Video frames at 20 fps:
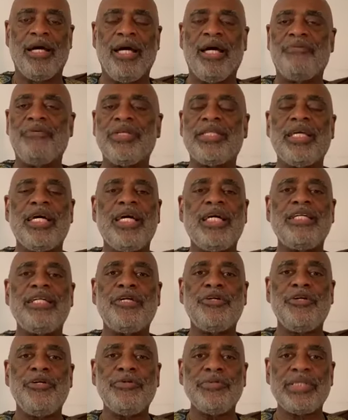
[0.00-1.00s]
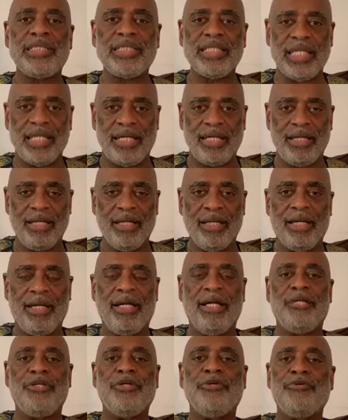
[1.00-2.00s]
Everything that you see,
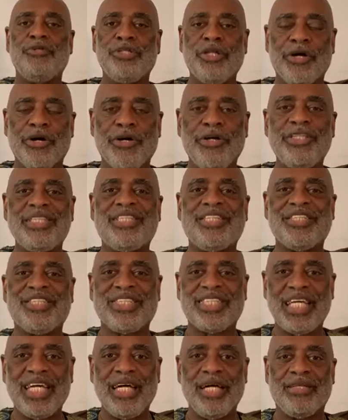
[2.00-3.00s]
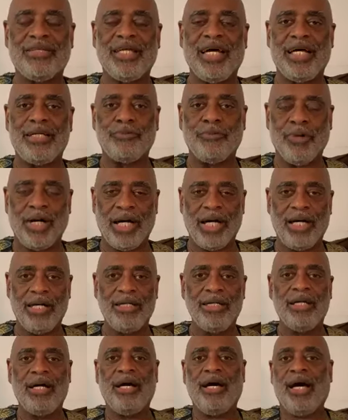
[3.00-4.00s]
you learn to see it that way.
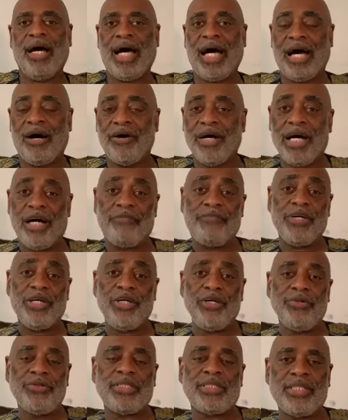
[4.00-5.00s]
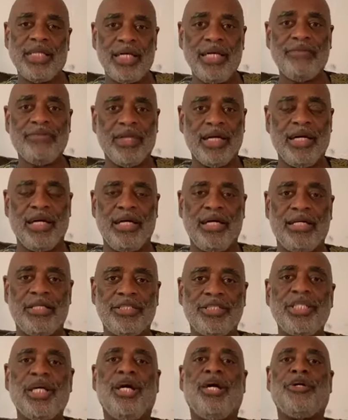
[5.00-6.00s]
However you see
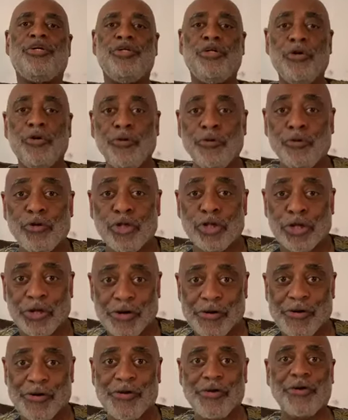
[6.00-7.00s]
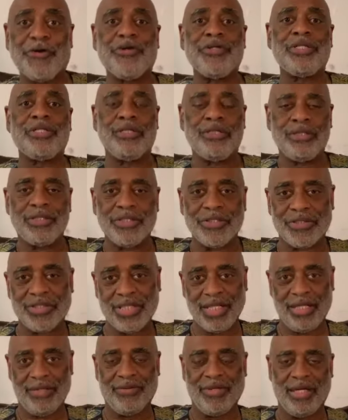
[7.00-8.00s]
things, you learned to
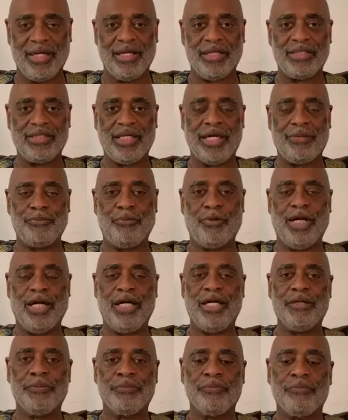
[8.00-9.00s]
see things that way.